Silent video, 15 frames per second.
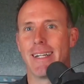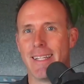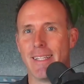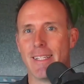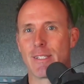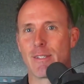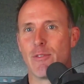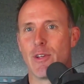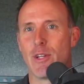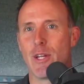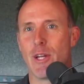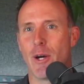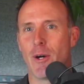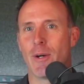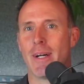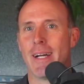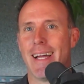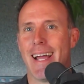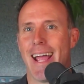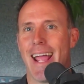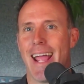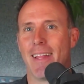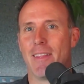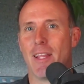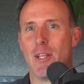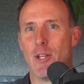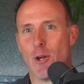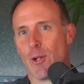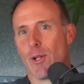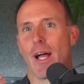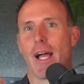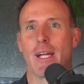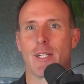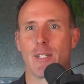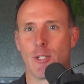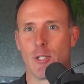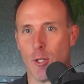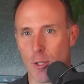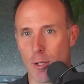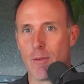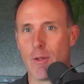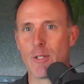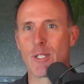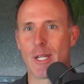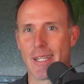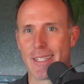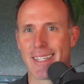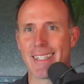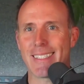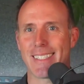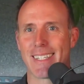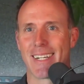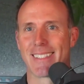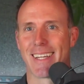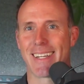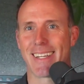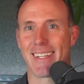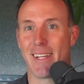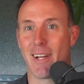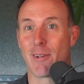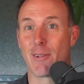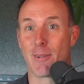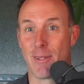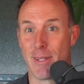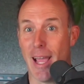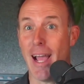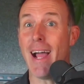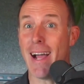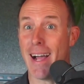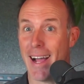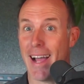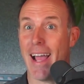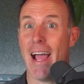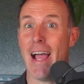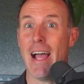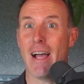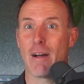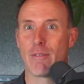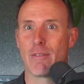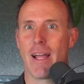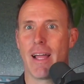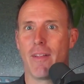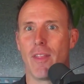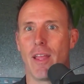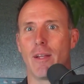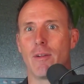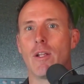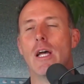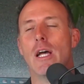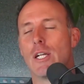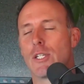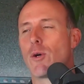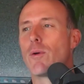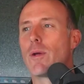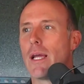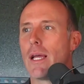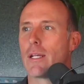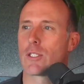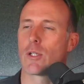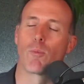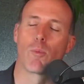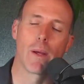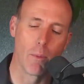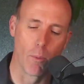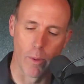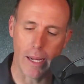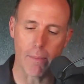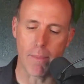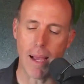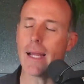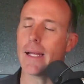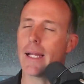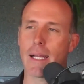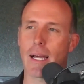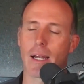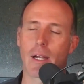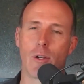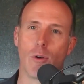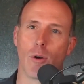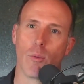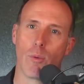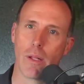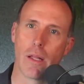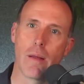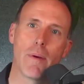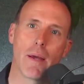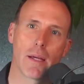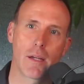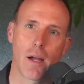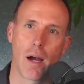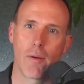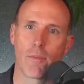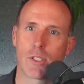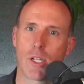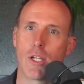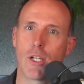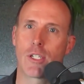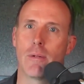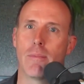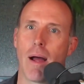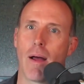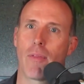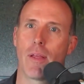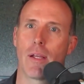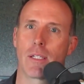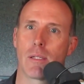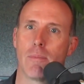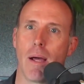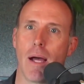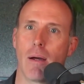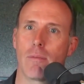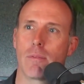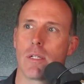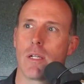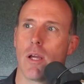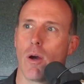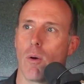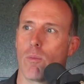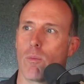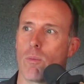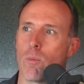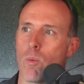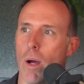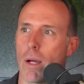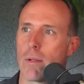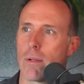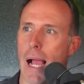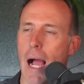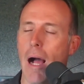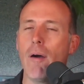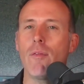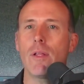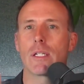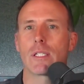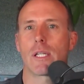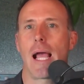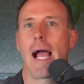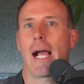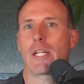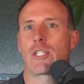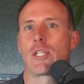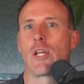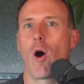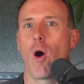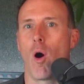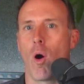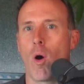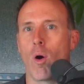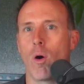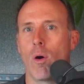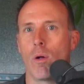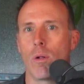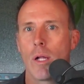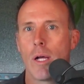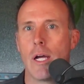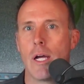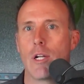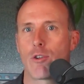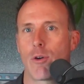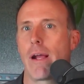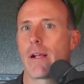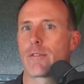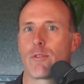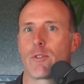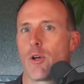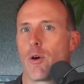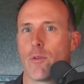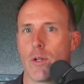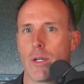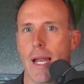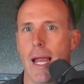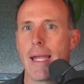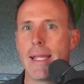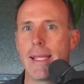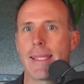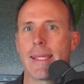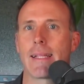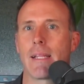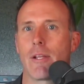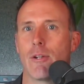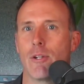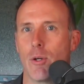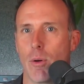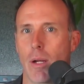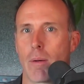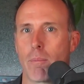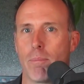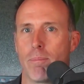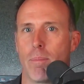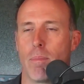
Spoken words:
in this video. And then you're like, dude, have you seen this? And I was like, oh, yeah, I have. And then, so we Matt and I got into a really big conversation about this, about, you know, how this actually all transfers over into anything that you're doing